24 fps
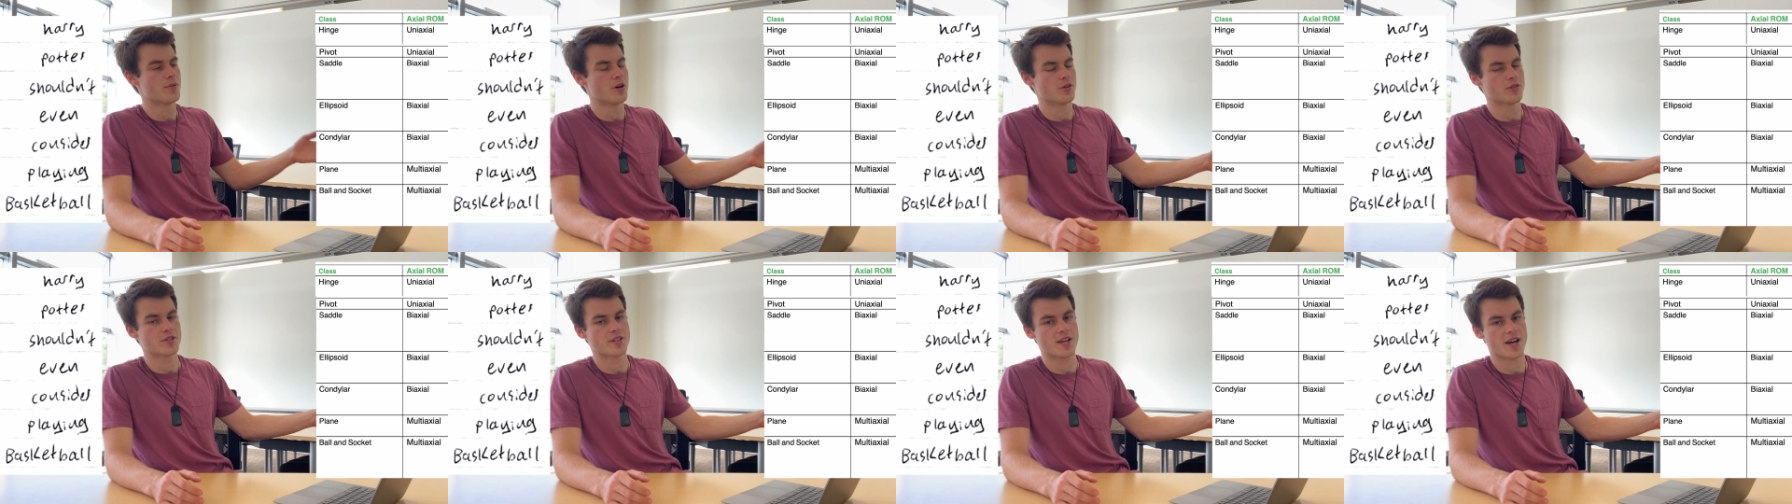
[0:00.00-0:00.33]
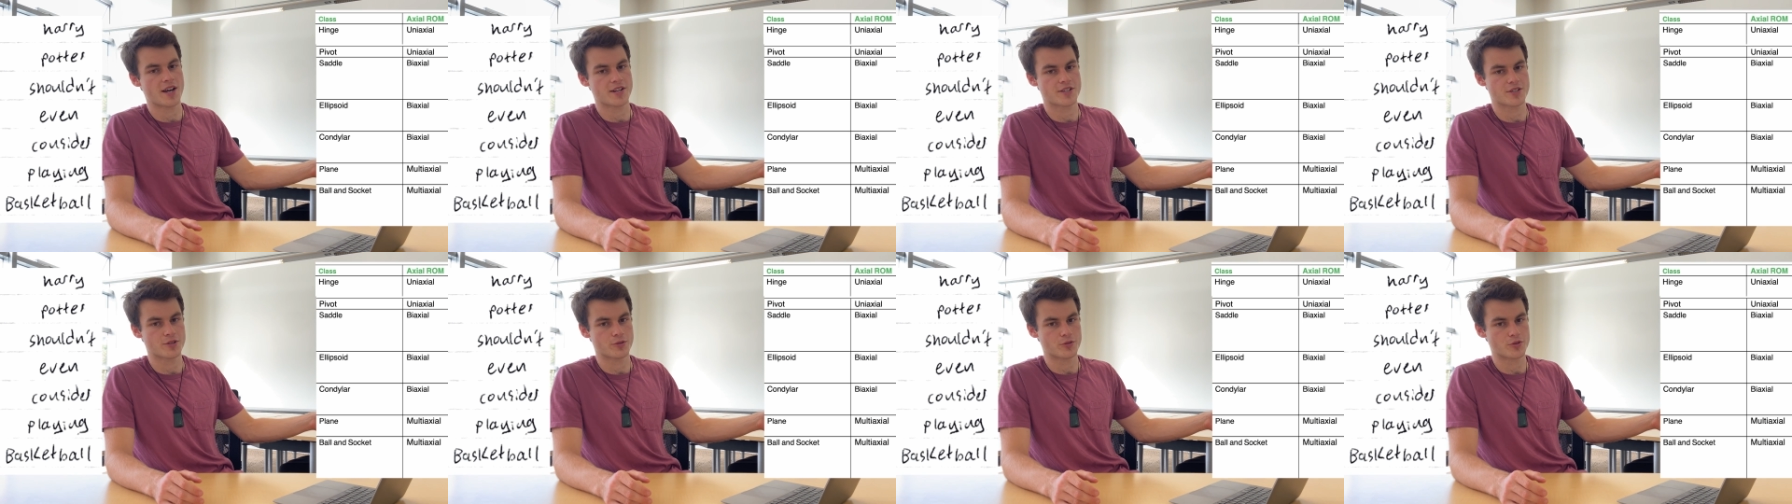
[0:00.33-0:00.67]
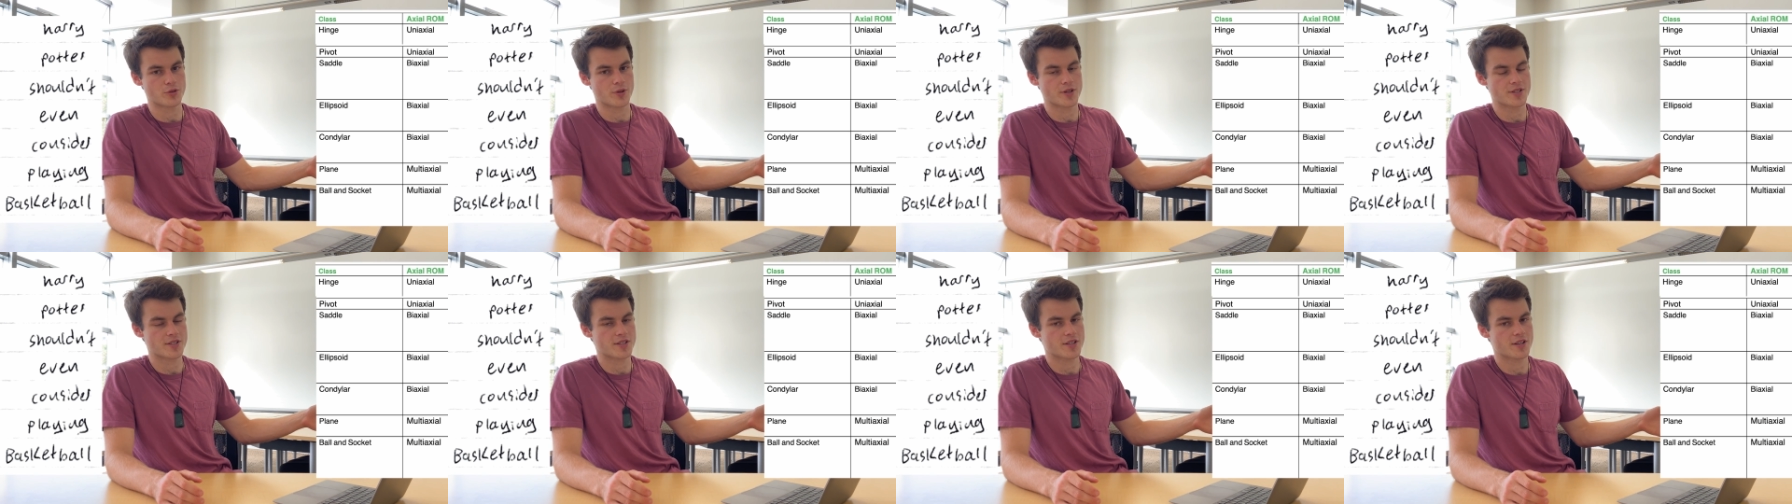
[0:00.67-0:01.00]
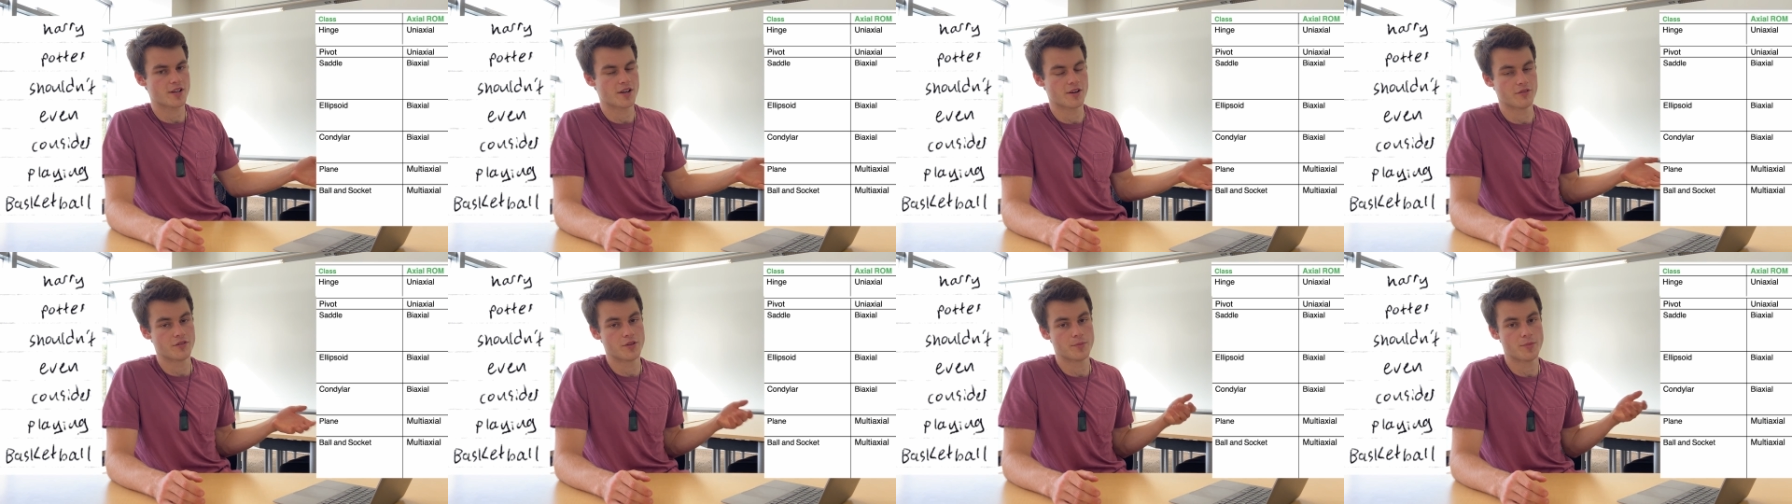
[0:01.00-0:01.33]
multiaxial
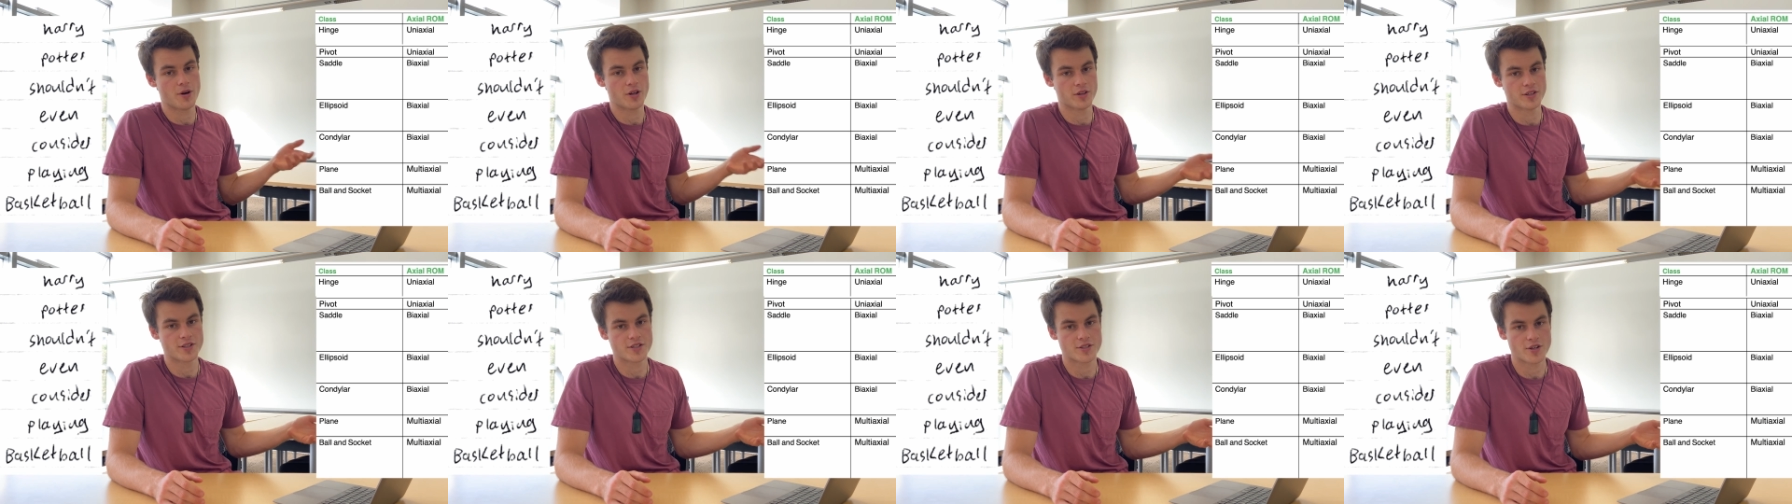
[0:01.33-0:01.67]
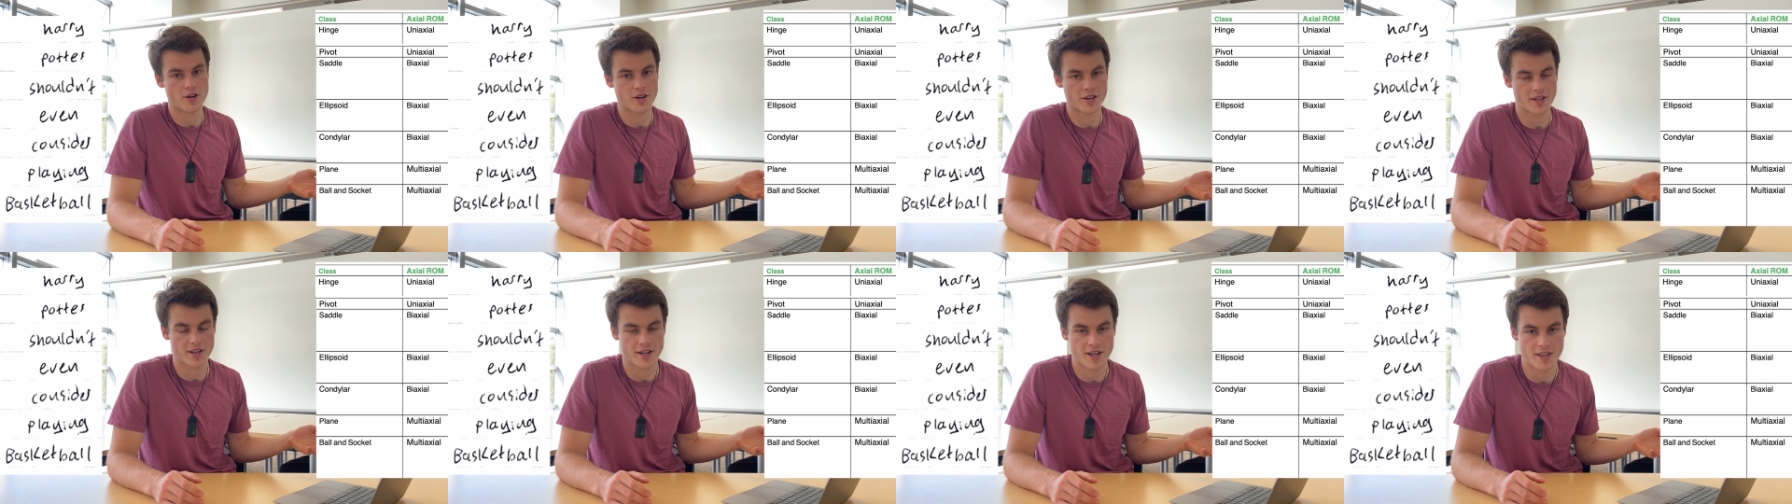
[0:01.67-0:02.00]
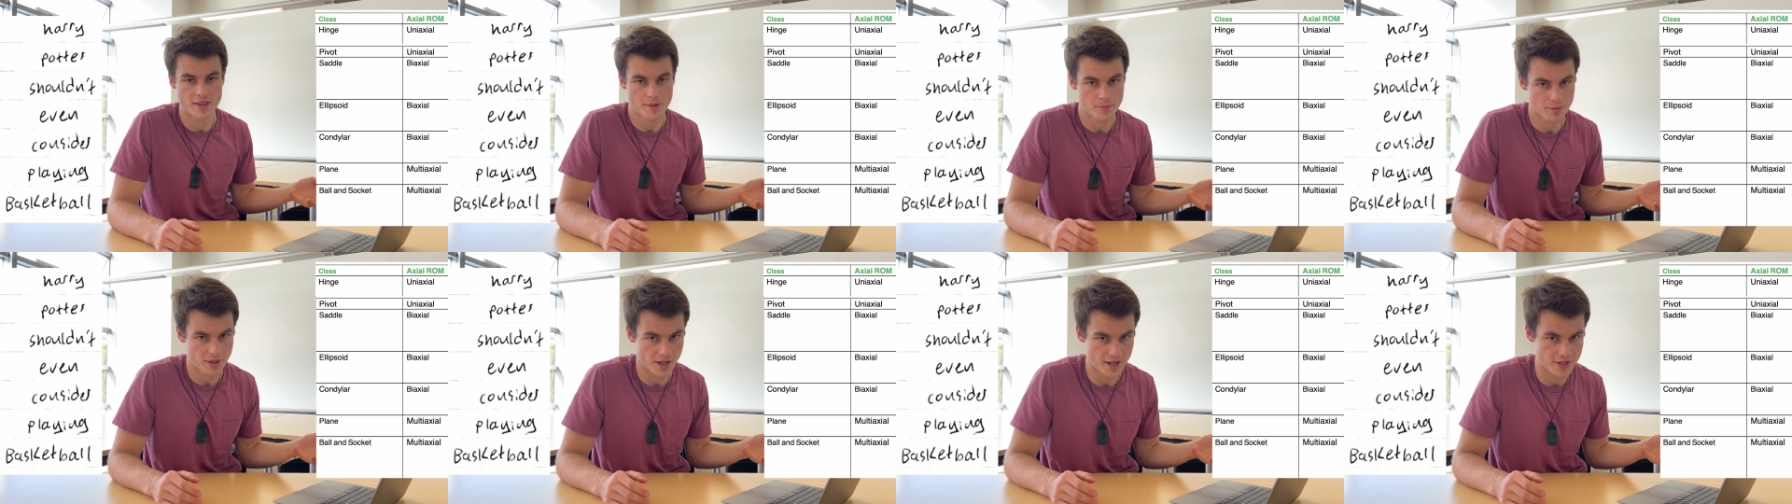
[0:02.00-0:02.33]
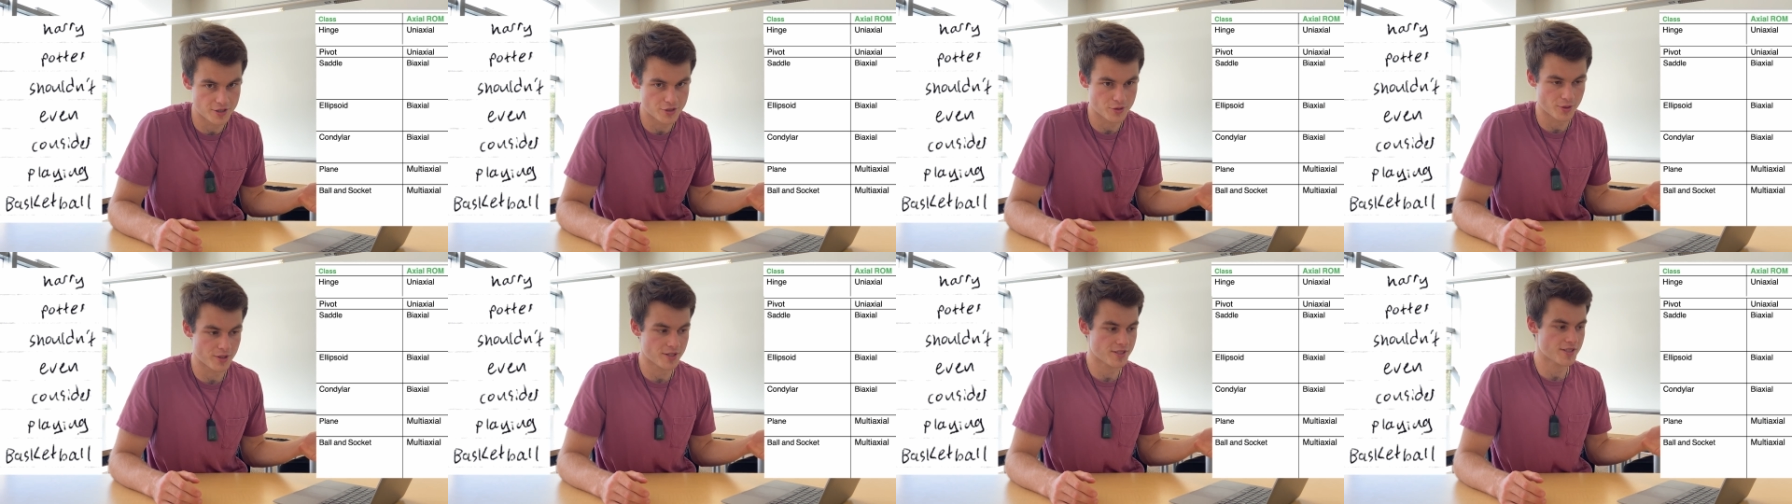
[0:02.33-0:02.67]
joints of the ball and socket and the
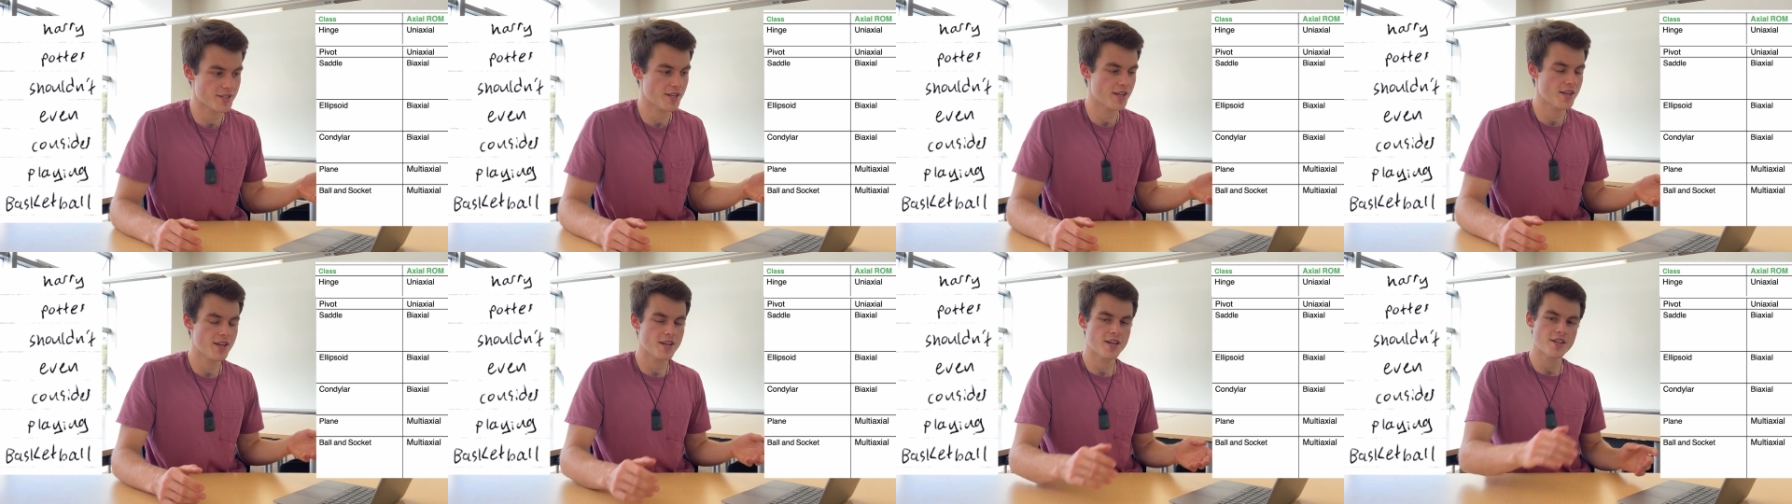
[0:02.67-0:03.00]
plane joints.